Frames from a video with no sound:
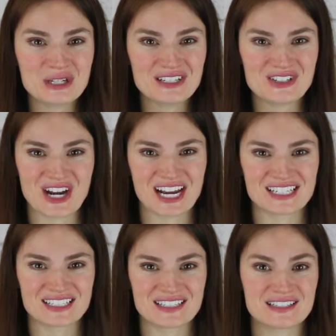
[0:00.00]

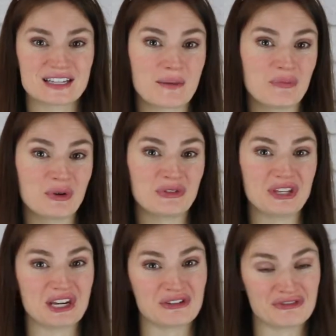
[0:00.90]
contractions in both
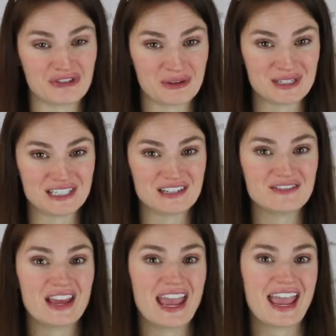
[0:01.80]
the affirmative
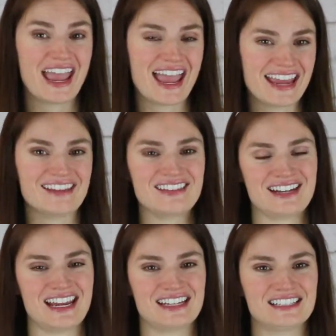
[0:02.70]
and the
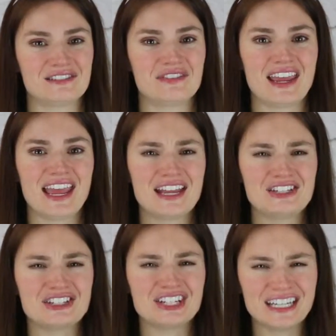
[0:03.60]
negative, and
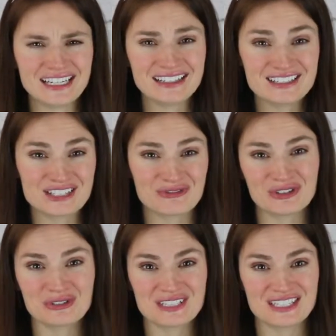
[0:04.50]
your English
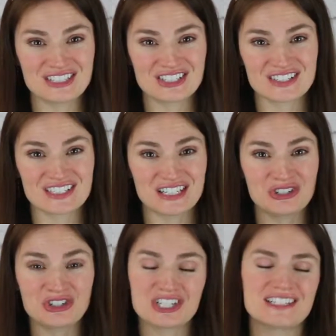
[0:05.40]
fluency just
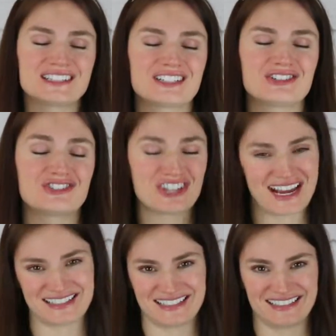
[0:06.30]
increased
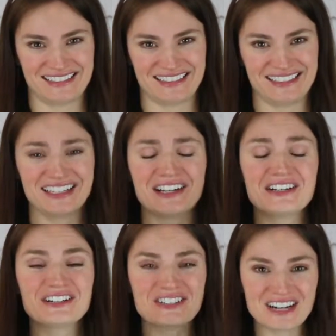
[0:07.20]
drastically.
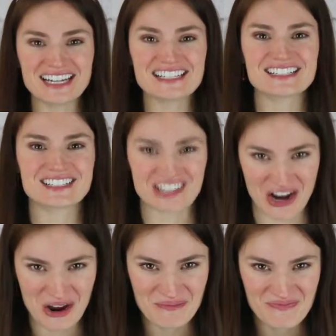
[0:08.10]
Great
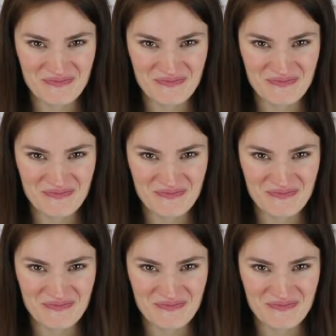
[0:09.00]
job.